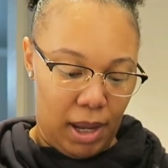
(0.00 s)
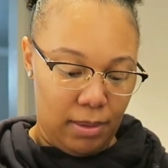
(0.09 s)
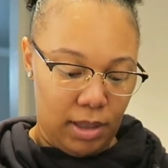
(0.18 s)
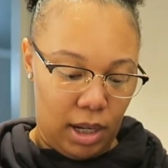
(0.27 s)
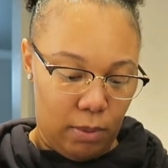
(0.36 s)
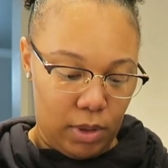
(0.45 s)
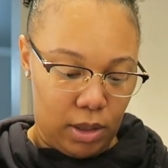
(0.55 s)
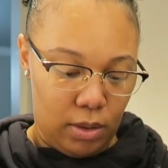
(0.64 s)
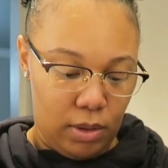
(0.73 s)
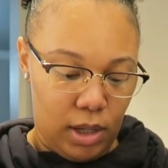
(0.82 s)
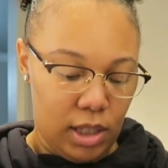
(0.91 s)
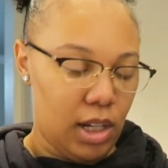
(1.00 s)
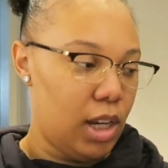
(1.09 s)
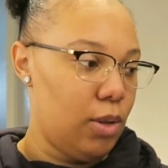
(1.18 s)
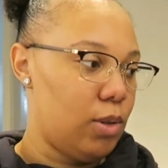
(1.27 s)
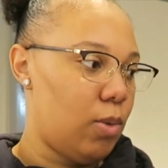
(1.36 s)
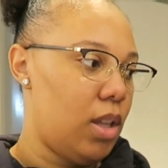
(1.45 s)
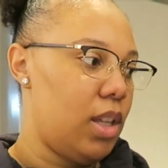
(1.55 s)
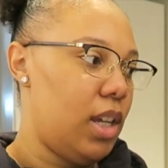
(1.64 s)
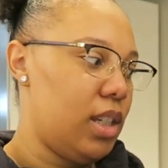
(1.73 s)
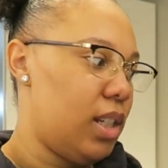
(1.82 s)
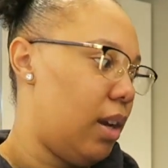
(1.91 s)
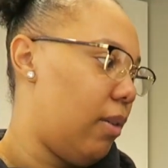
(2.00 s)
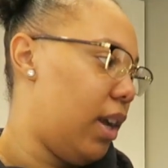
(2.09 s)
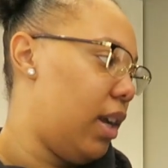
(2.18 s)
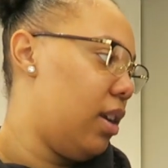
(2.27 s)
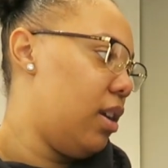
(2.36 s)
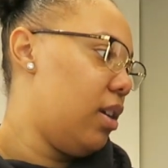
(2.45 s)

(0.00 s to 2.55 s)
babe said it was cool yesterday. You was rolling yesterday, right?